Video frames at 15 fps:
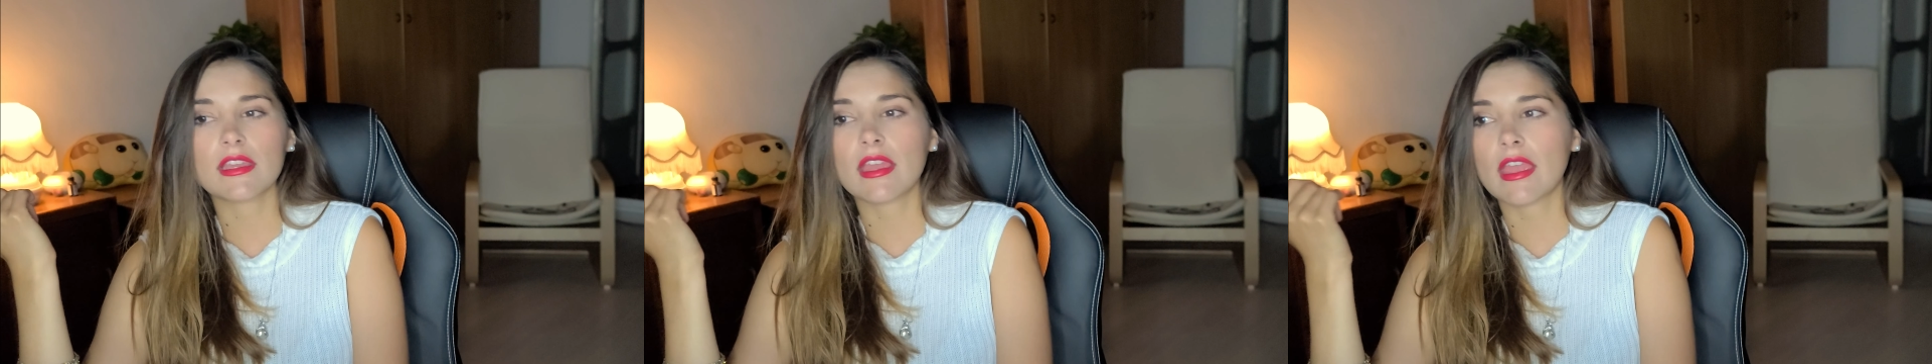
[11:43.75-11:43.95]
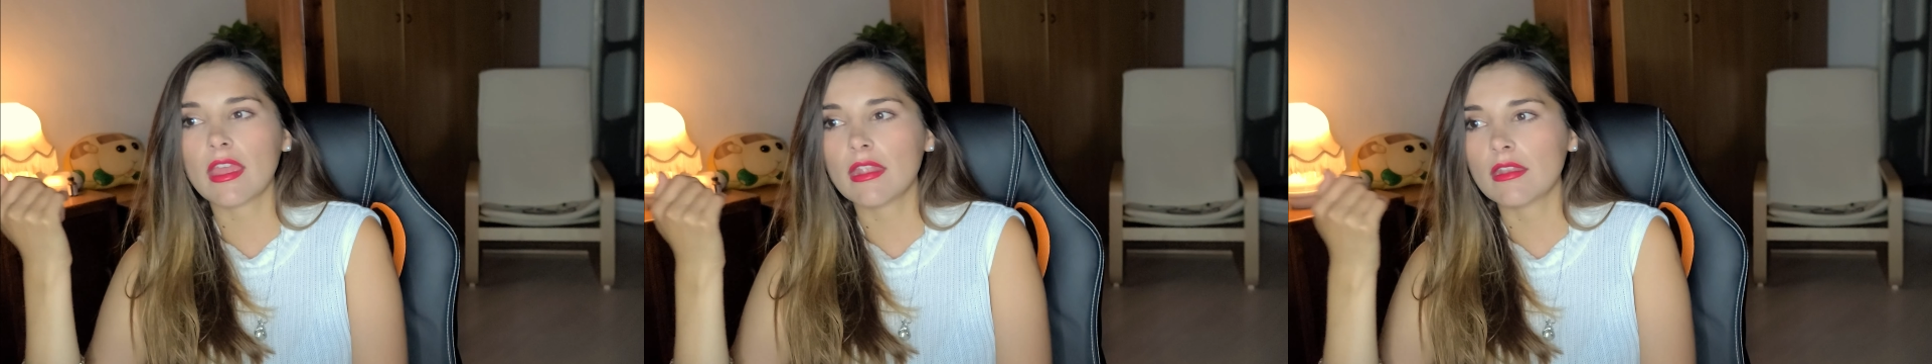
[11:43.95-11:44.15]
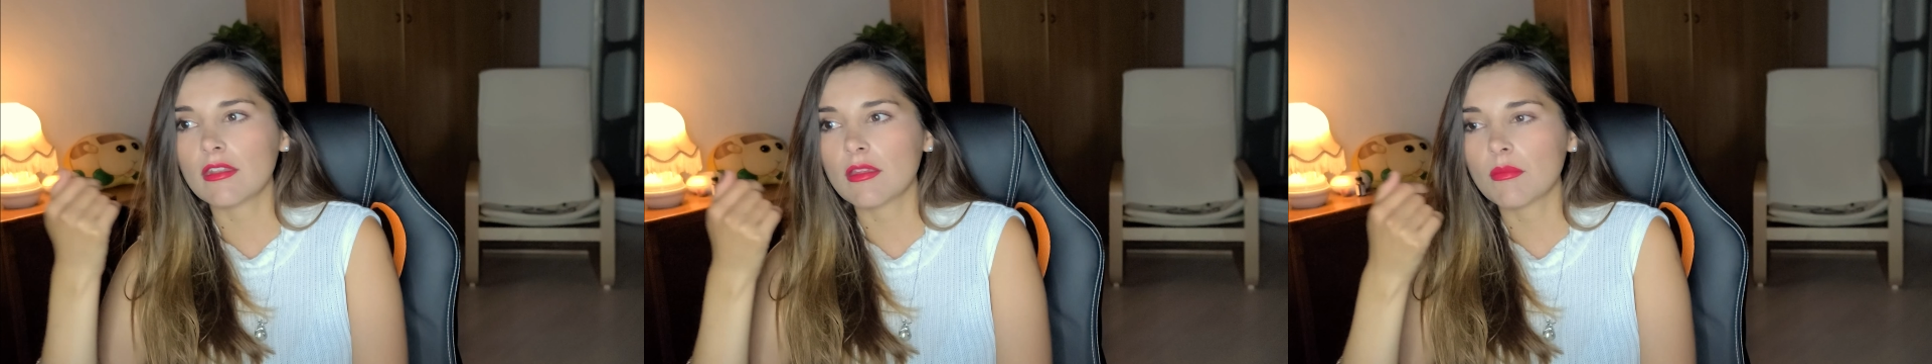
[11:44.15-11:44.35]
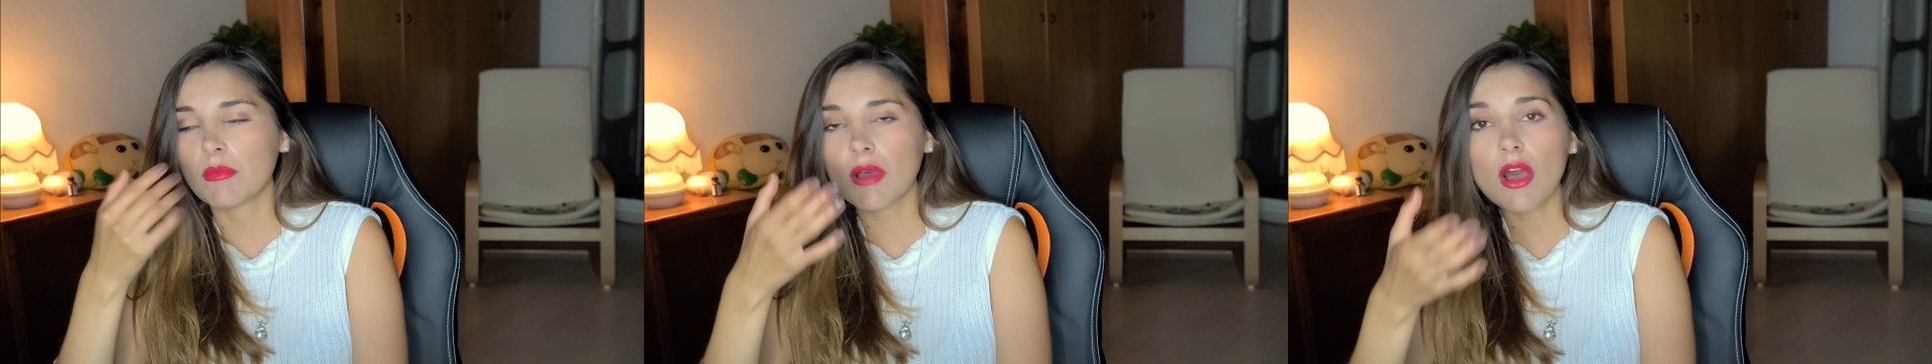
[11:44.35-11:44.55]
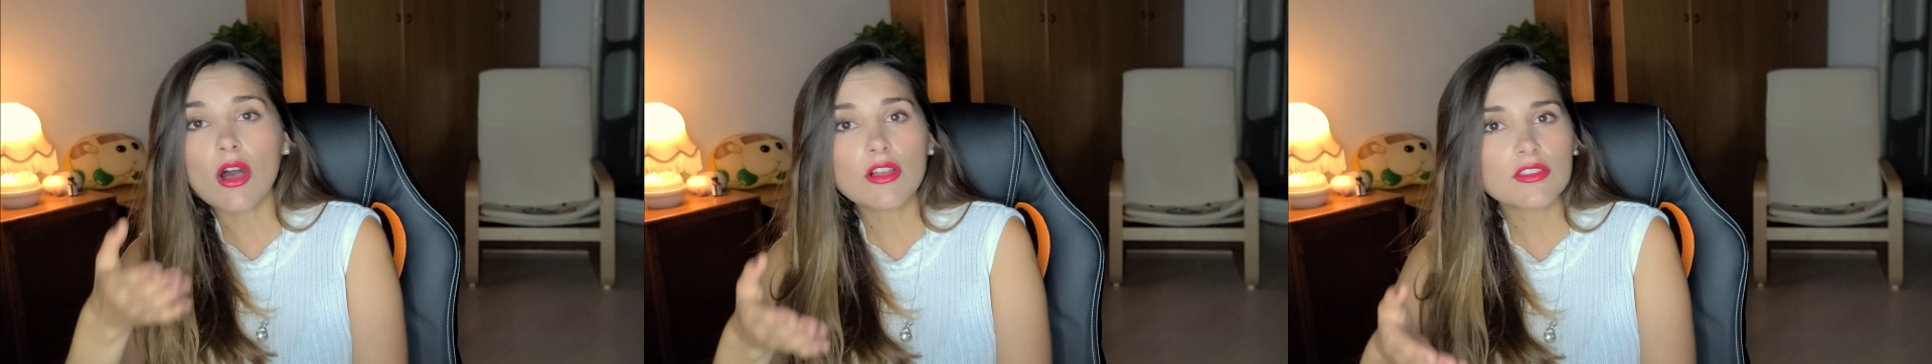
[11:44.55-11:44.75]

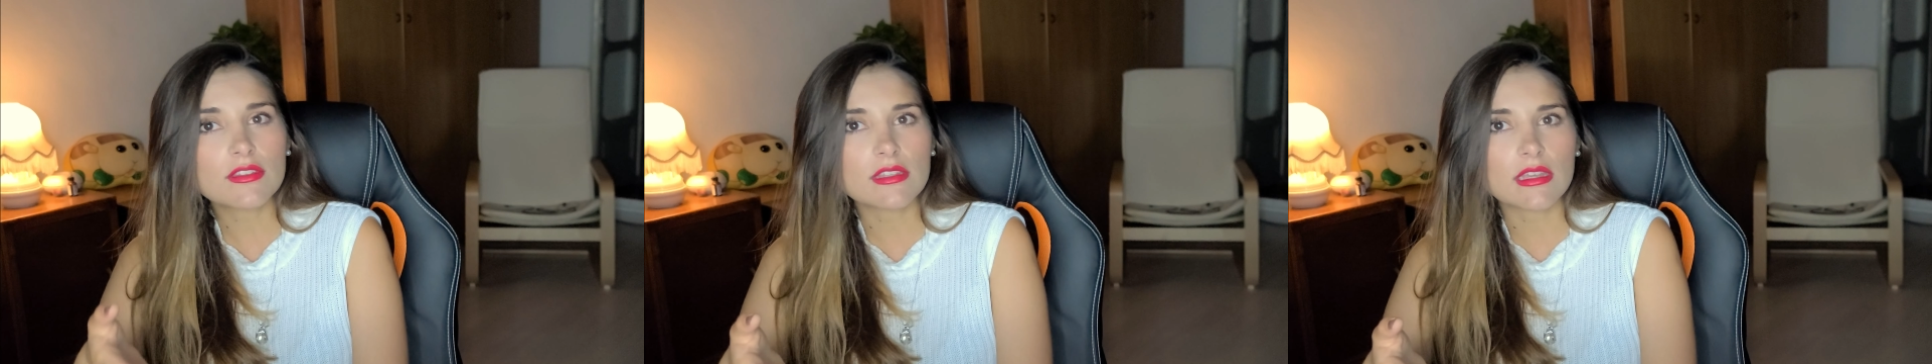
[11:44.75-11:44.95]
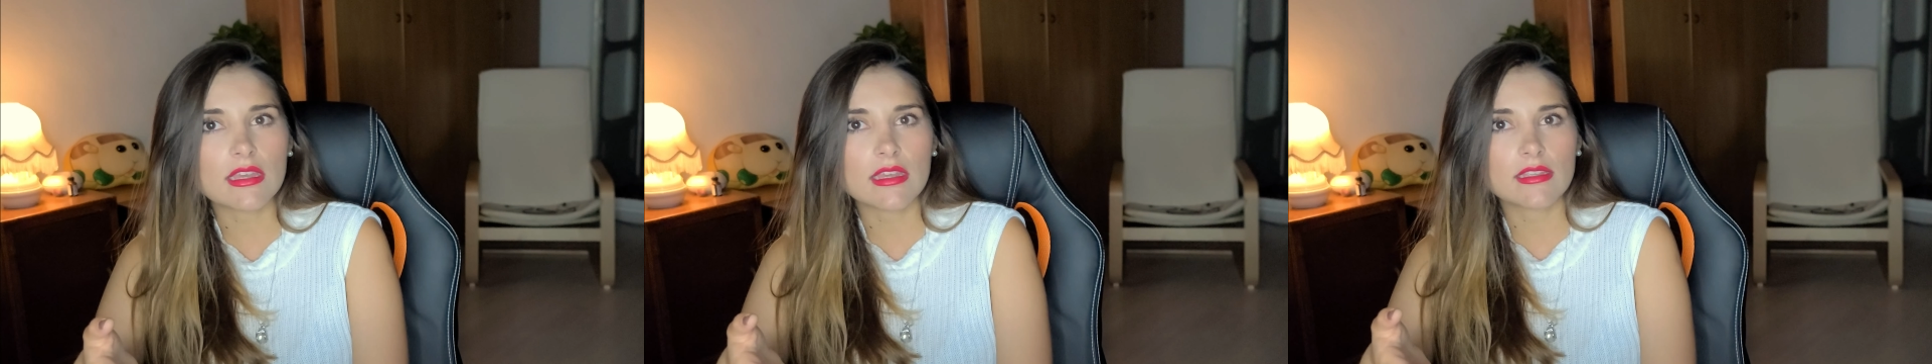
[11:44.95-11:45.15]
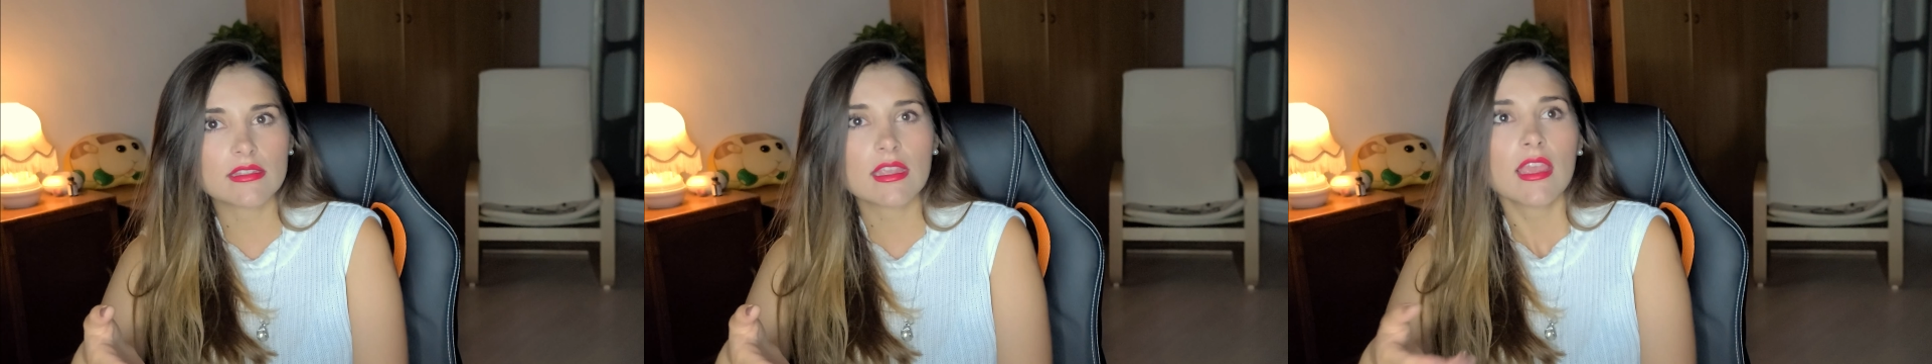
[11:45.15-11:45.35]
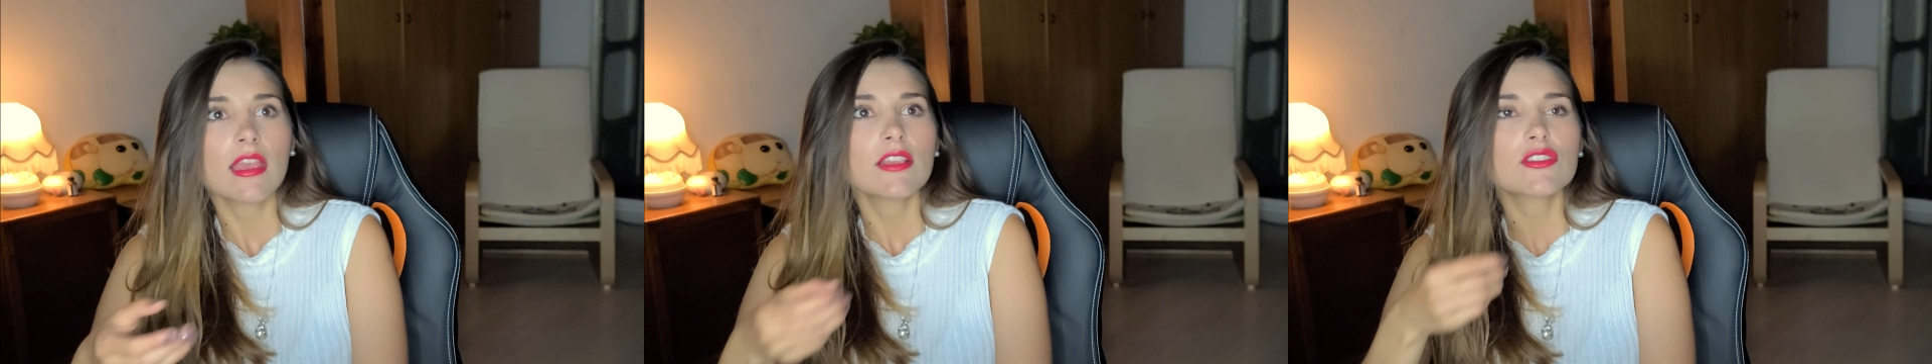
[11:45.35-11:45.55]
and bosses,